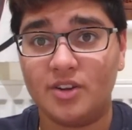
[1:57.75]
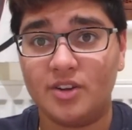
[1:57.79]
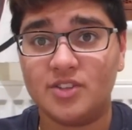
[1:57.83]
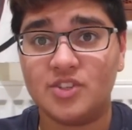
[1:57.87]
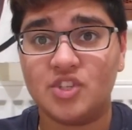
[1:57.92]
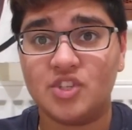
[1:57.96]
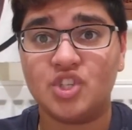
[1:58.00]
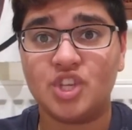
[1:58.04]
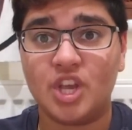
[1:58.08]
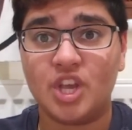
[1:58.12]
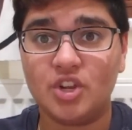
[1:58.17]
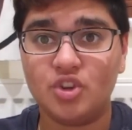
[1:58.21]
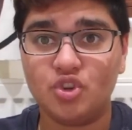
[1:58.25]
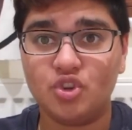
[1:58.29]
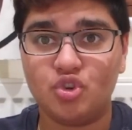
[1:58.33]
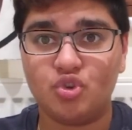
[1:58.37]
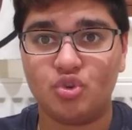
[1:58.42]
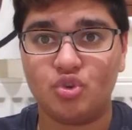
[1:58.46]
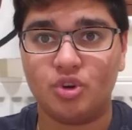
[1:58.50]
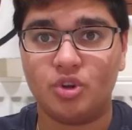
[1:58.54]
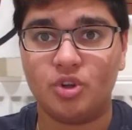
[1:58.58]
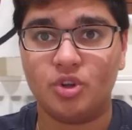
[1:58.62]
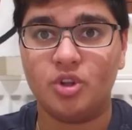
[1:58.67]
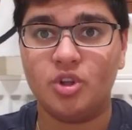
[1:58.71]

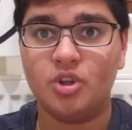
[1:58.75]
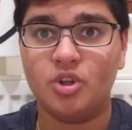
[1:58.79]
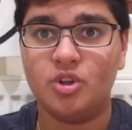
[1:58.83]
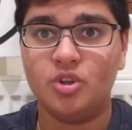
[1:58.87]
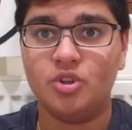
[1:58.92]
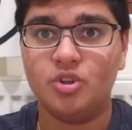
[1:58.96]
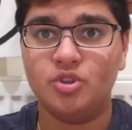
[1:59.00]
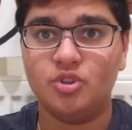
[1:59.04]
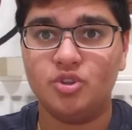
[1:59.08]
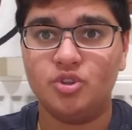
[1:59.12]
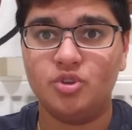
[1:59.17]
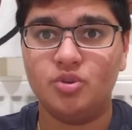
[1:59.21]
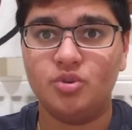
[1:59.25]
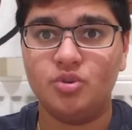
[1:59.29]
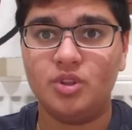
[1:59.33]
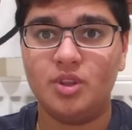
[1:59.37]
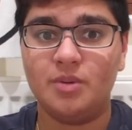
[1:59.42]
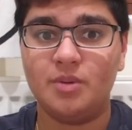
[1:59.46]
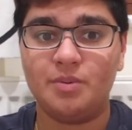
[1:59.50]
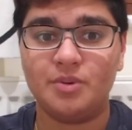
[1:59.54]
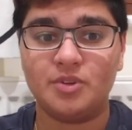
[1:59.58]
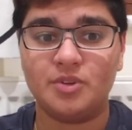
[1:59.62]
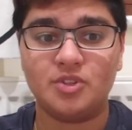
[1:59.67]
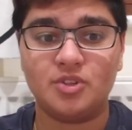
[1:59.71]
central to
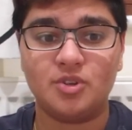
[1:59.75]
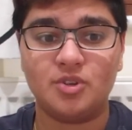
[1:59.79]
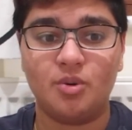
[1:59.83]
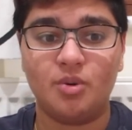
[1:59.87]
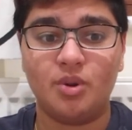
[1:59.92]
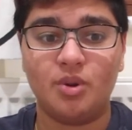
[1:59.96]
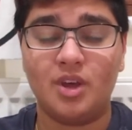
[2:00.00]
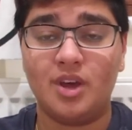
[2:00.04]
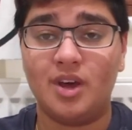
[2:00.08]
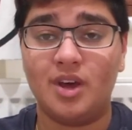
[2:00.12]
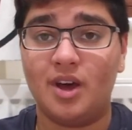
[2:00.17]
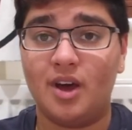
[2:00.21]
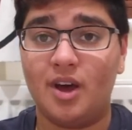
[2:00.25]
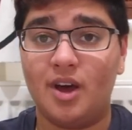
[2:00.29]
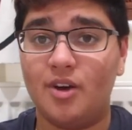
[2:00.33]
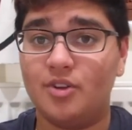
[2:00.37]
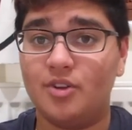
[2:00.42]
the Persona